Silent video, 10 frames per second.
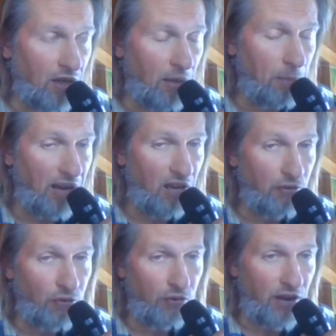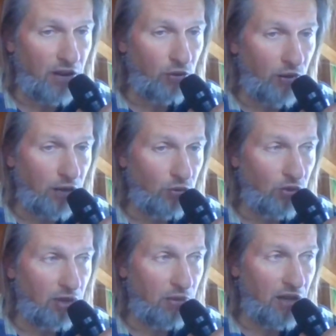a playful, fun way to
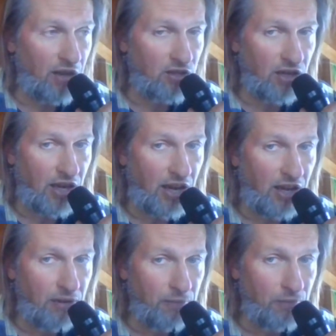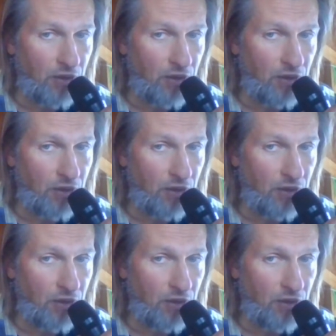keep the energy high,